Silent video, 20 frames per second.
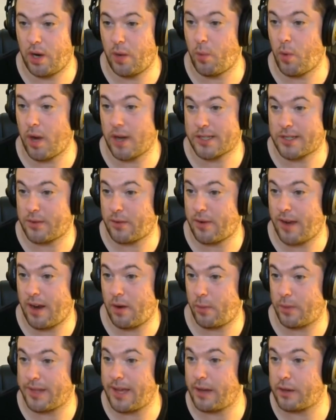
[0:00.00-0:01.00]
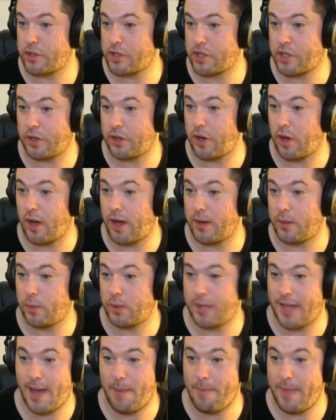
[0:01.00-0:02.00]
And walks around without a shirt on.
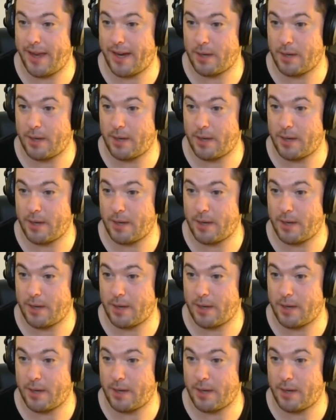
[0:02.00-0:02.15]
Would that make